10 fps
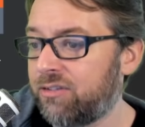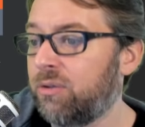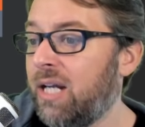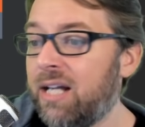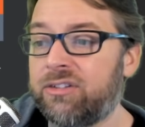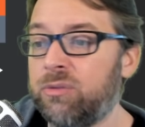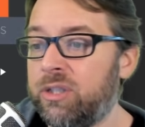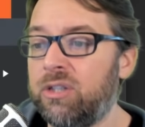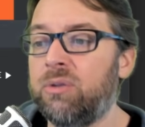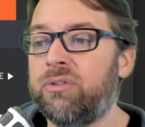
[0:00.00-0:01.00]
So yes, you
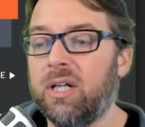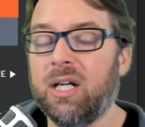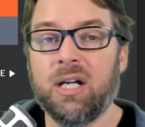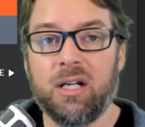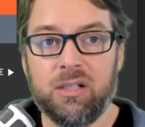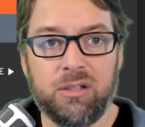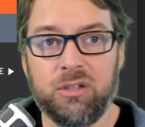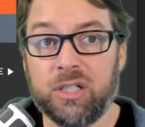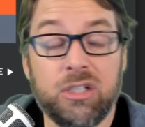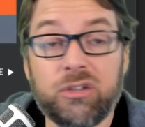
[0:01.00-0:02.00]

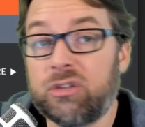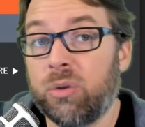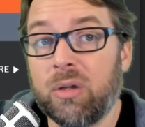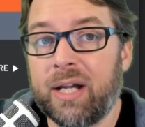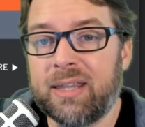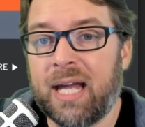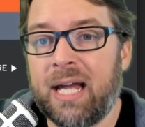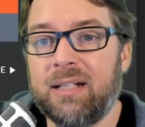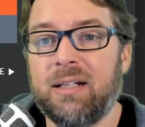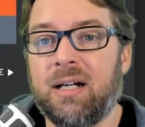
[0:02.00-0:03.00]
can use a tool like
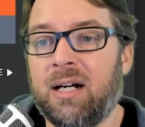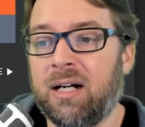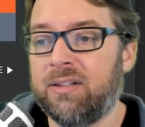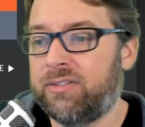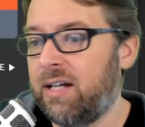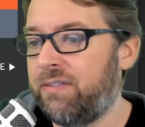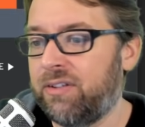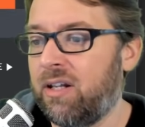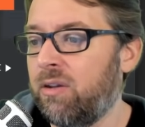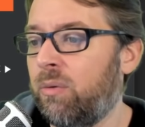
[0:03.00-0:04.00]
that. Ceph is
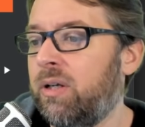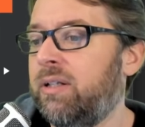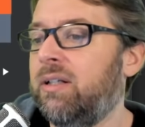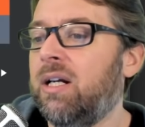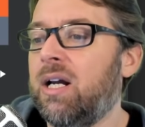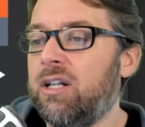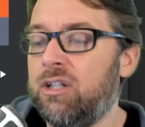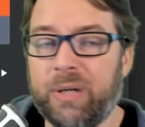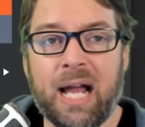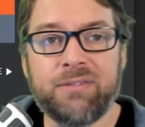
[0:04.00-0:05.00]
another one.
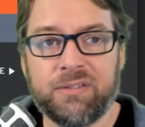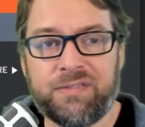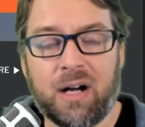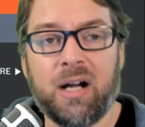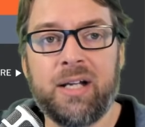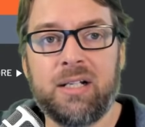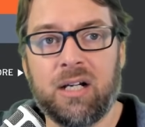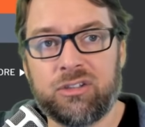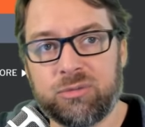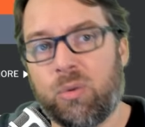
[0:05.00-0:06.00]
You would have to find
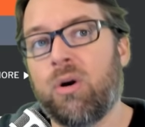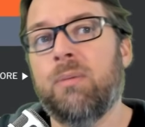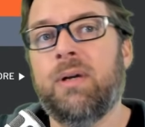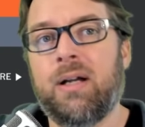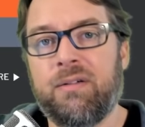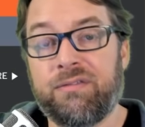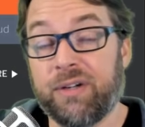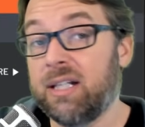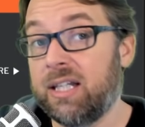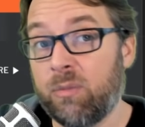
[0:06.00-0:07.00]
a
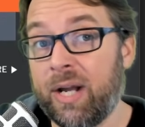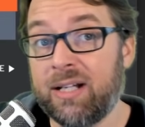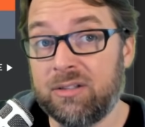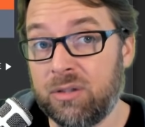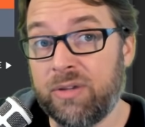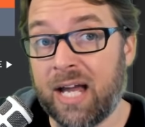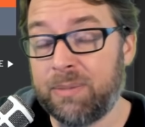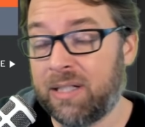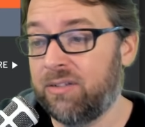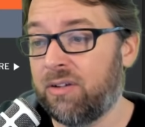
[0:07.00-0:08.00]
swarm-friendly way to do that
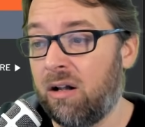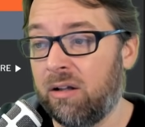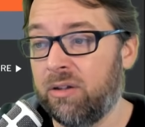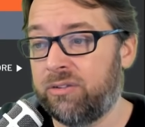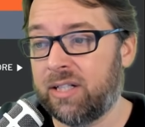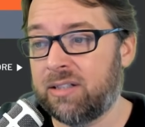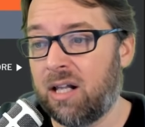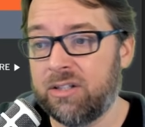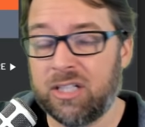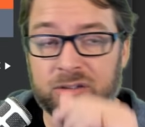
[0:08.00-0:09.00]
because all of those
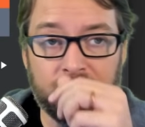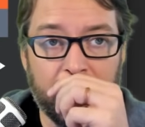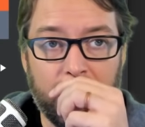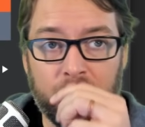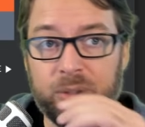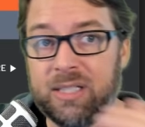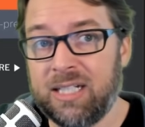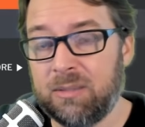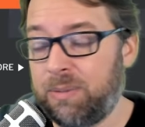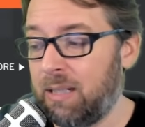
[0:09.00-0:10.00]
technologies would
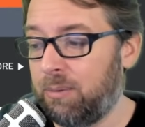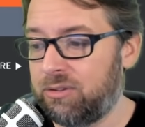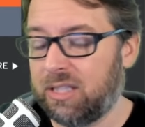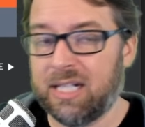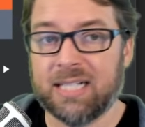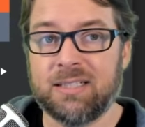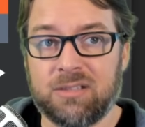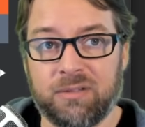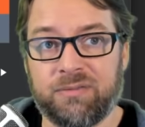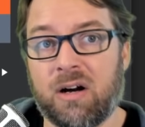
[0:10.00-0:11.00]
need to be able to connect
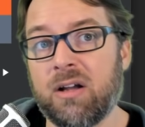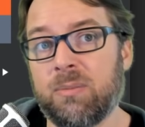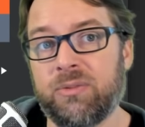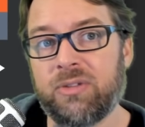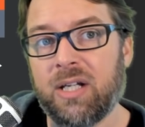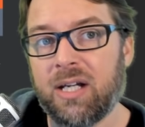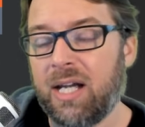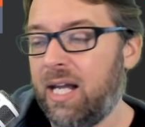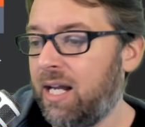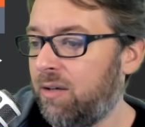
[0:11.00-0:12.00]
into the volumes
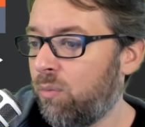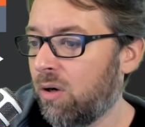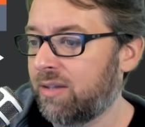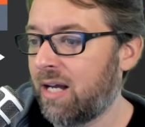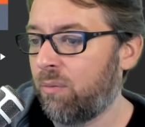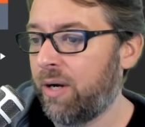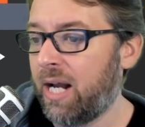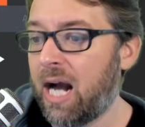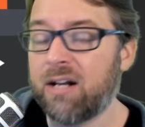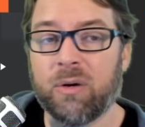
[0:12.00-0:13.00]
and work that way.
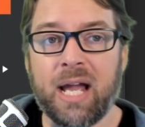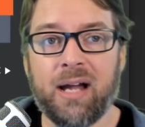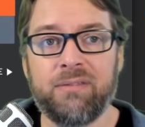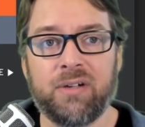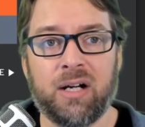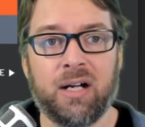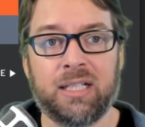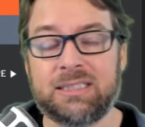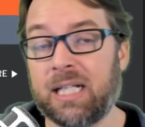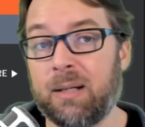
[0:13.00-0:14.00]
I don't have a
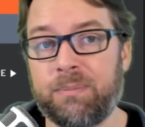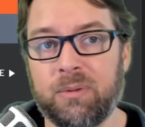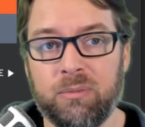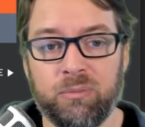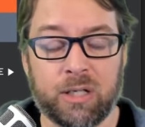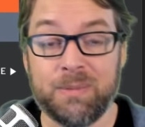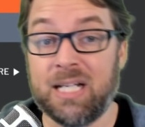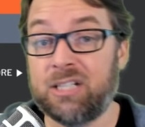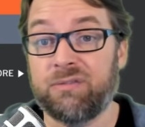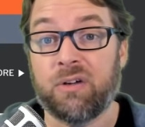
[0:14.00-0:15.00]
setup
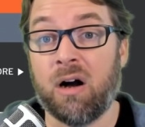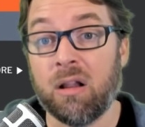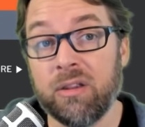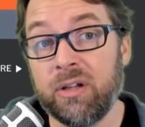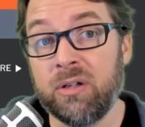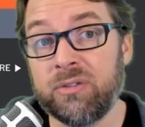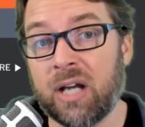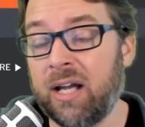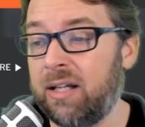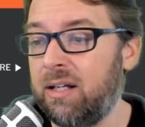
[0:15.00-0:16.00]
recommendation for all of those.
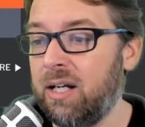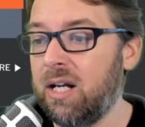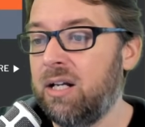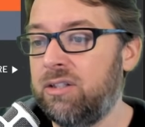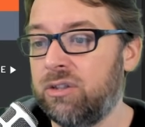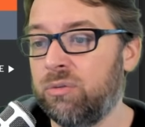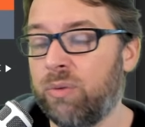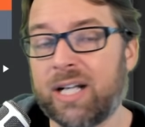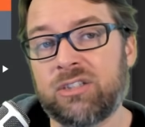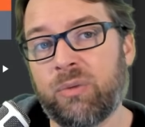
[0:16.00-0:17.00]
I do
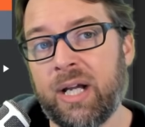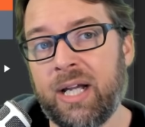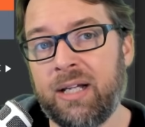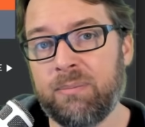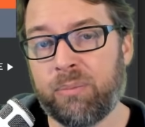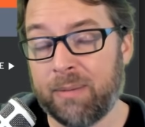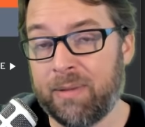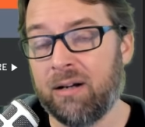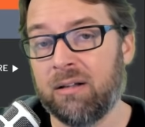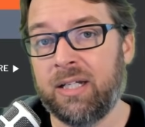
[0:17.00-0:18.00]
RexRay
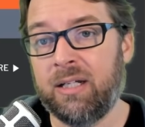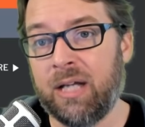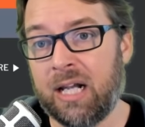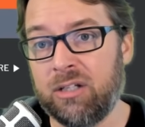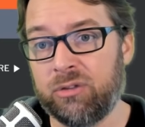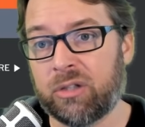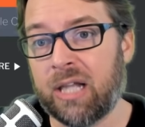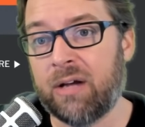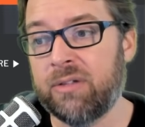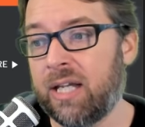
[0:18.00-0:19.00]
primarily, and I use
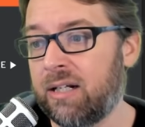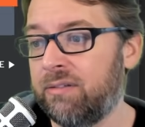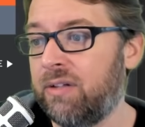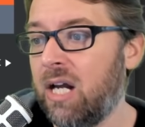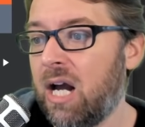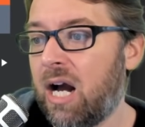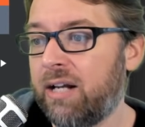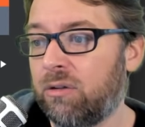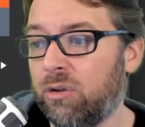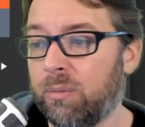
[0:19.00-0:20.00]
Cloud Native. I
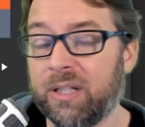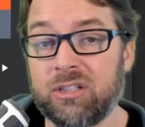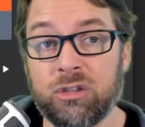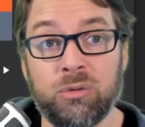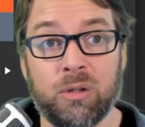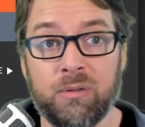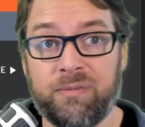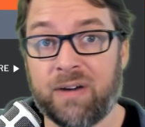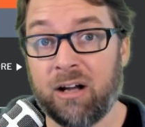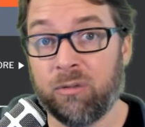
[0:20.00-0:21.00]
don't normally do
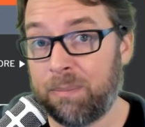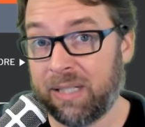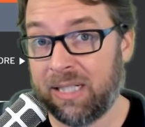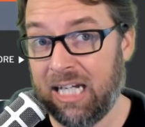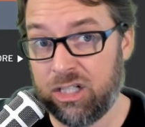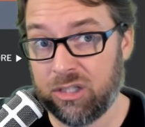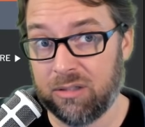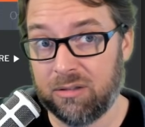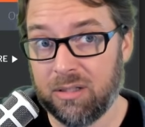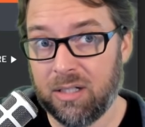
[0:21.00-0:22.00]
file replication